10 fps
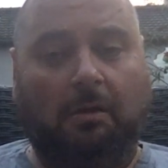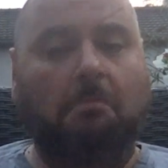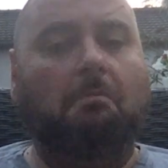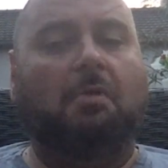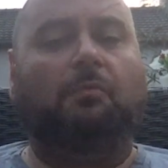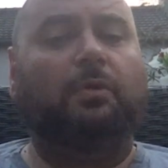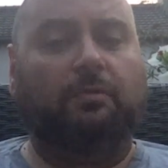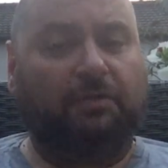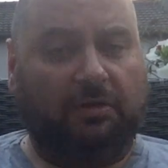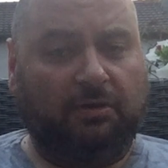but we're
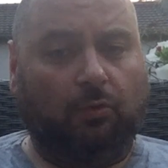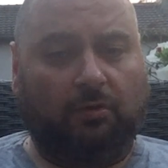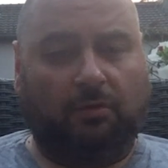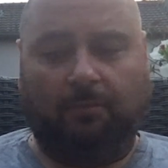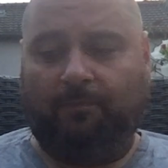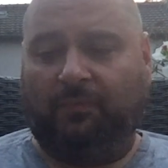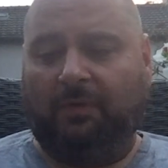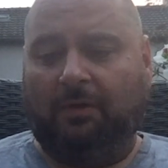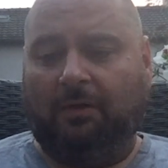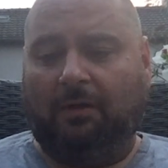using thirds.
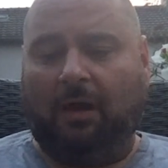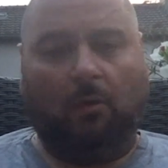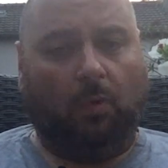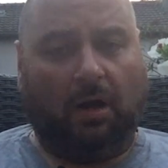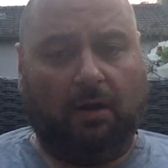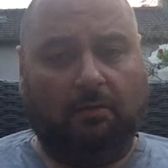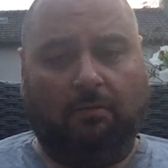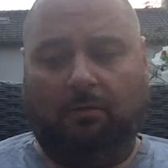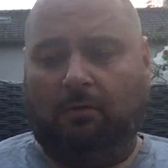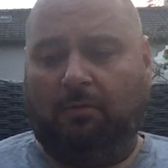And why?
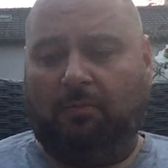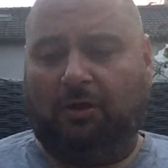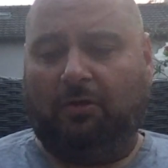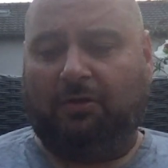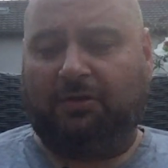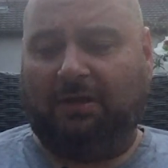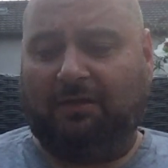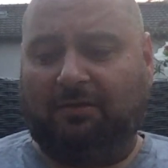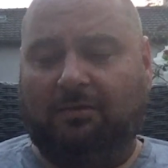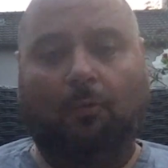Because
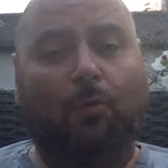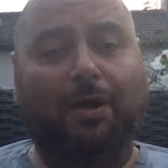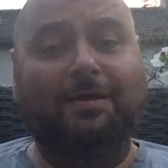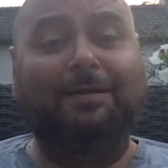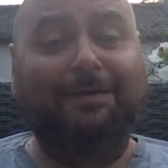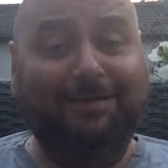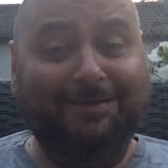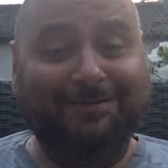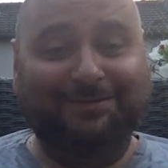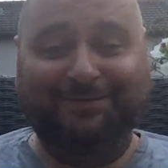that's the way it
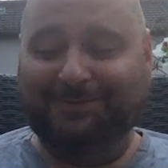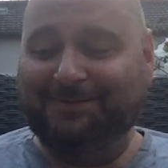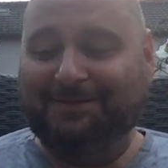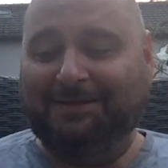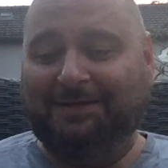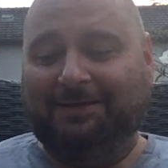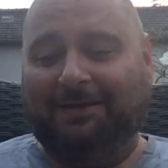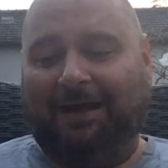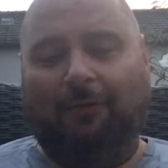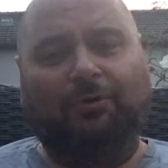is.
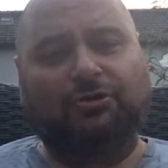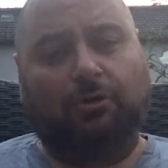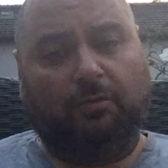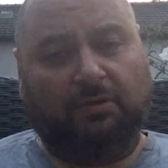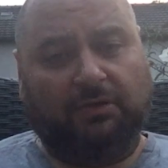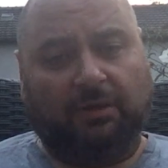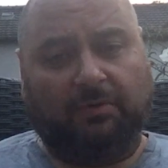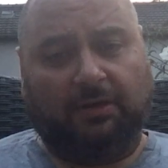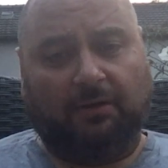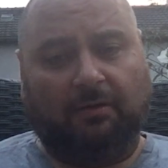I want to show you
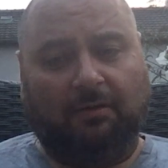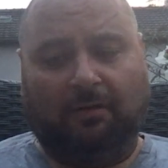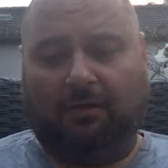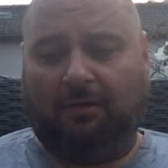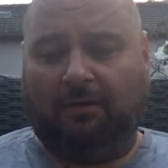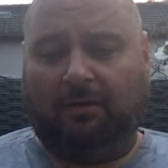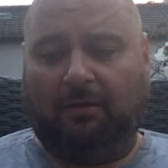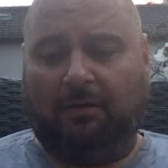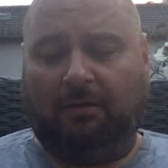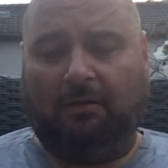something.
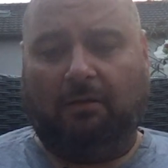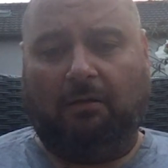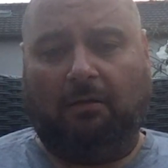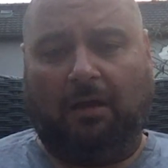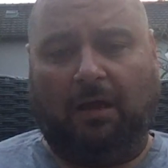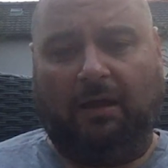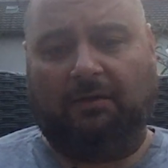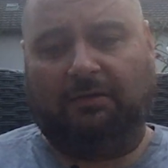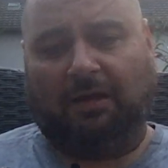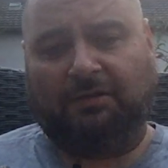
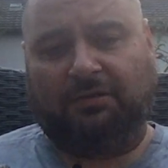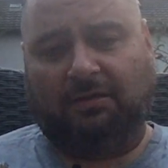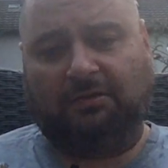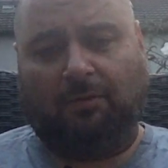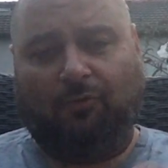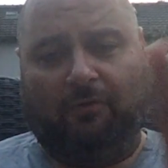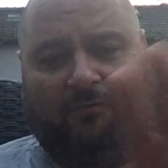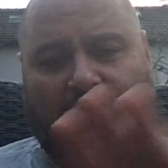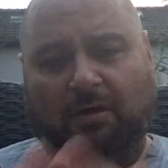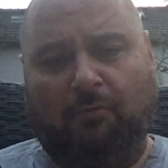And I think somewhere
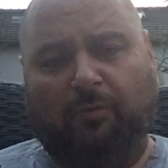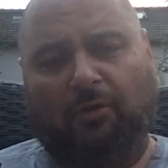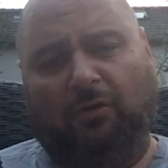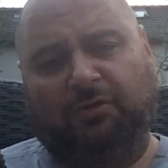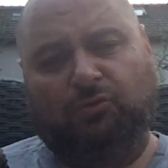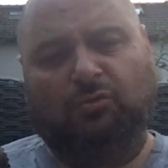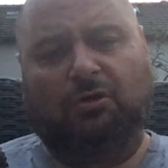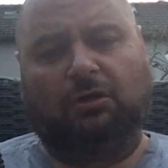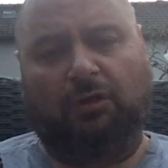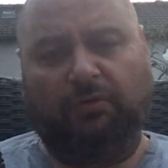over here we will also do a
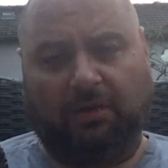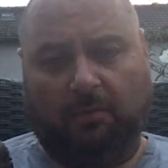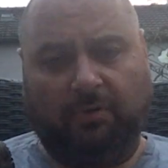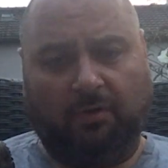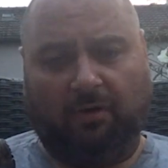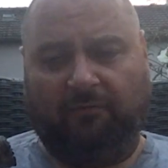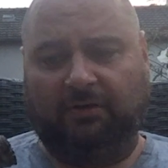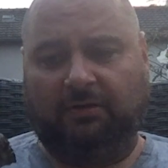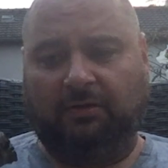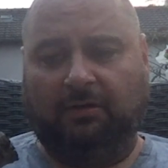close-up of
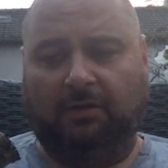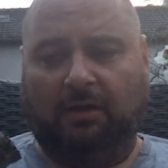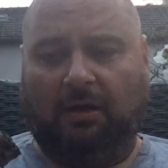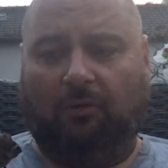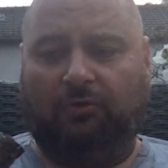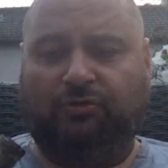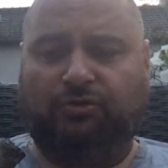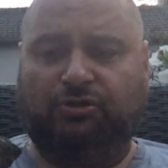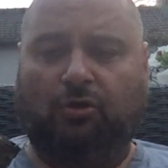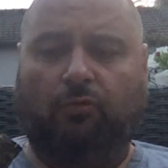it. I want to
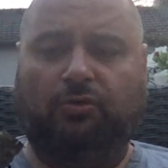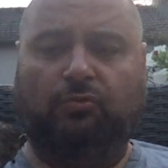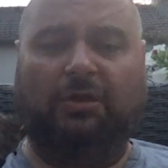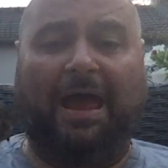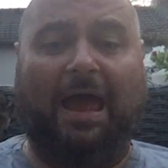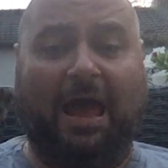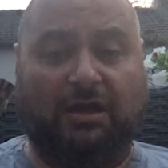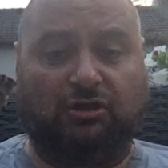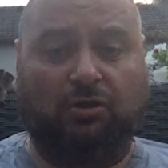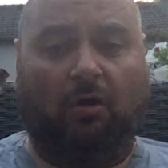show you the
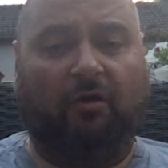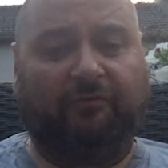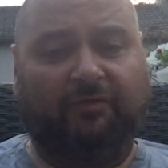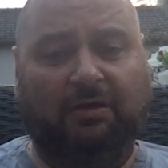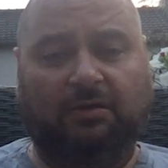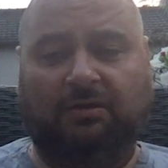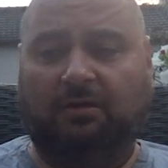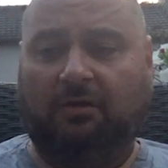ash of this